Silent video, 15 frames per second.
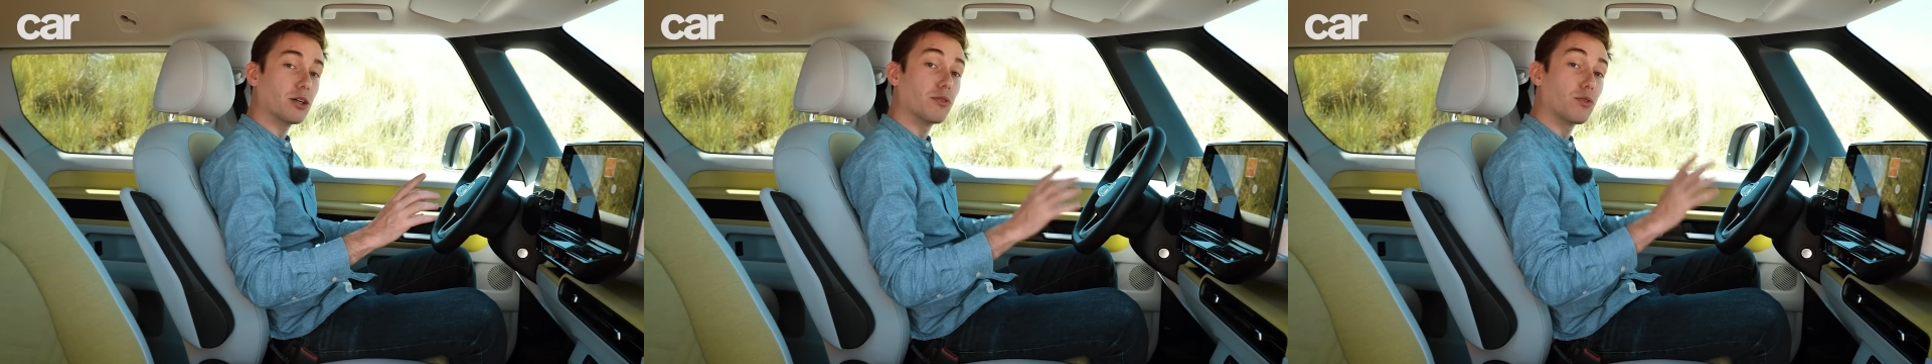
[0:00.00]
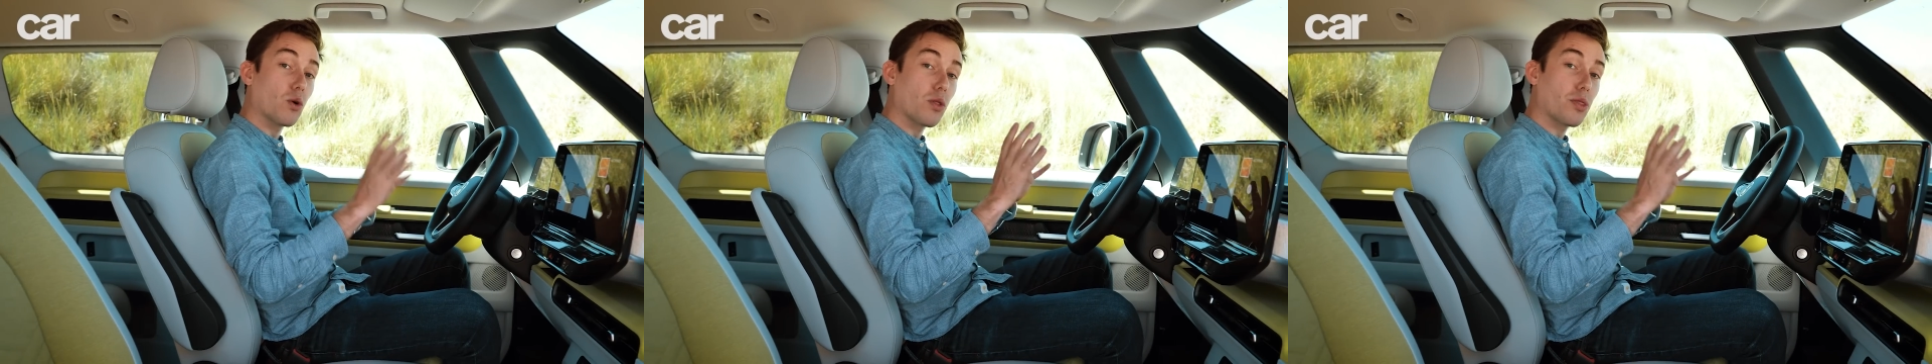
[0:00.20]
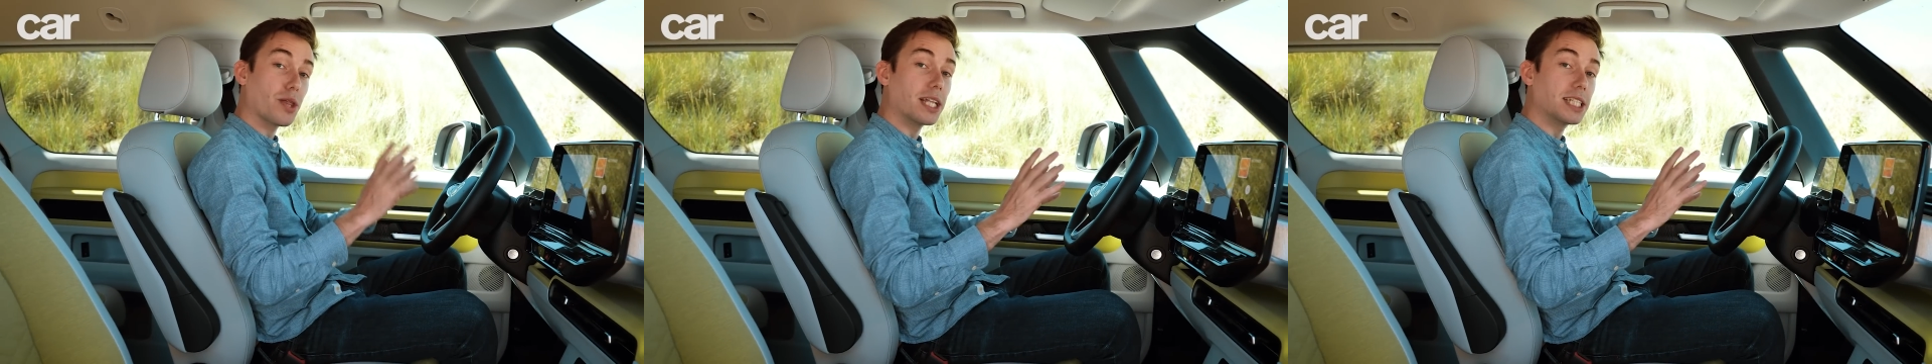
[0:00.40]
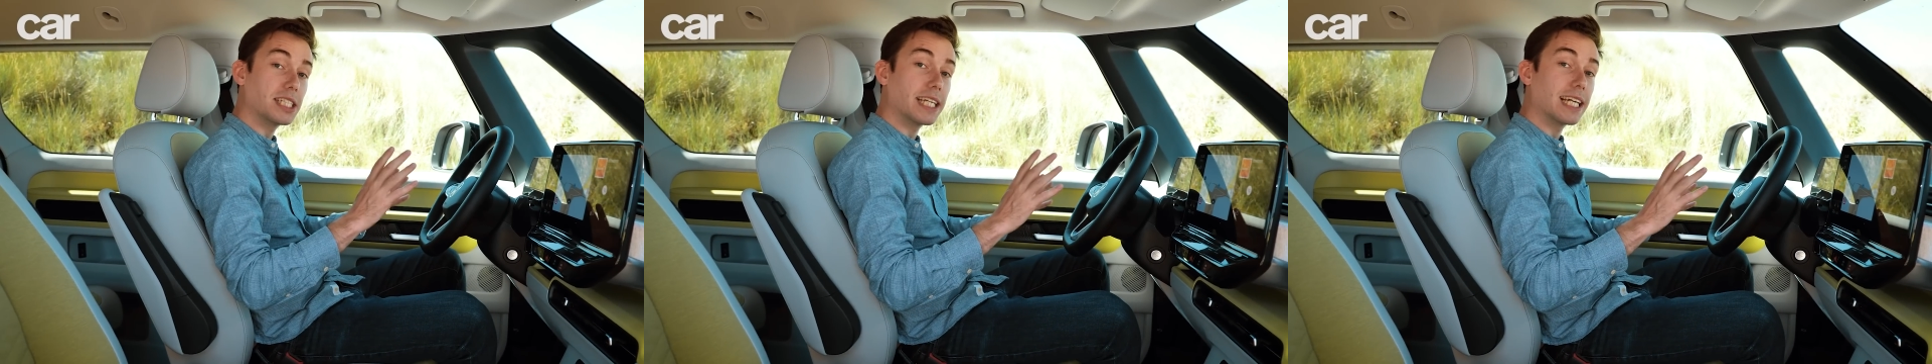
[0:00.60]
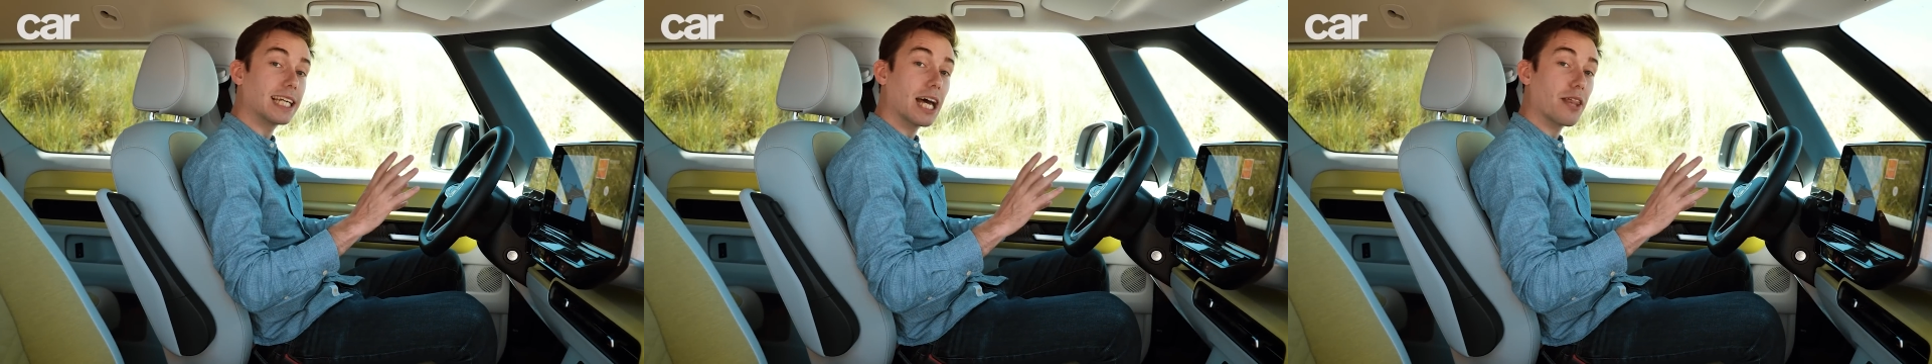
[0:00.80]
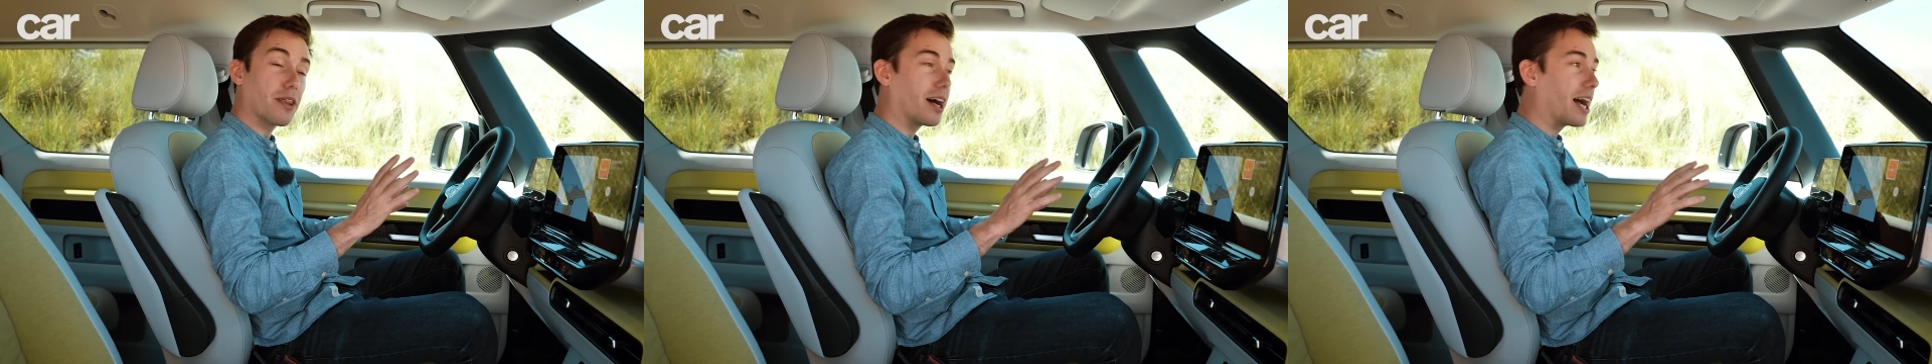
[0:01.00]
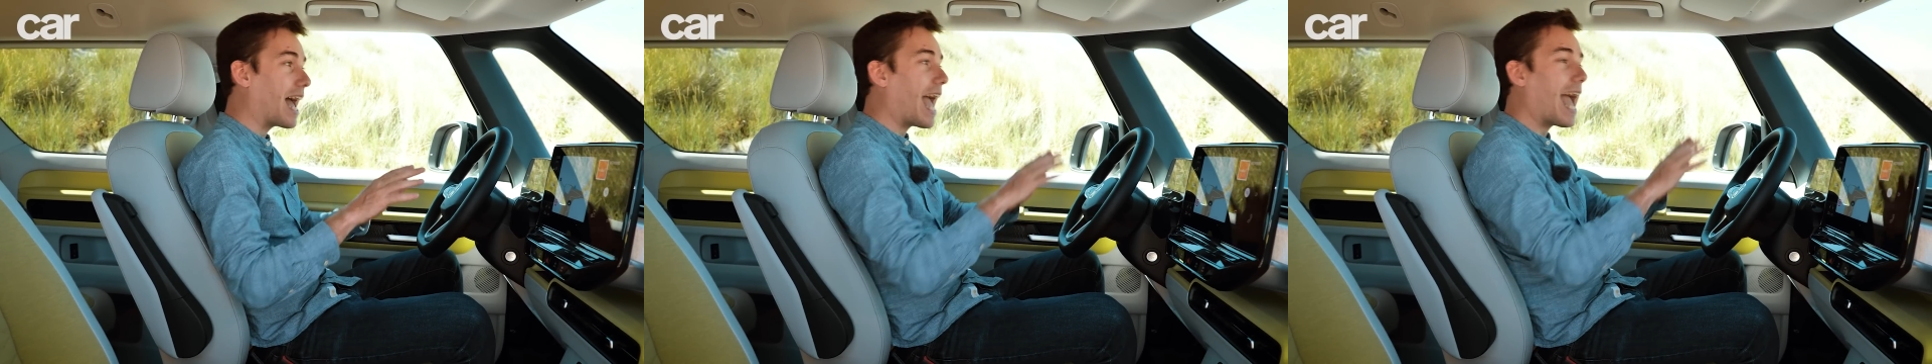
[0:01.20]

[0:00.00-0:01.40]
of authentic leather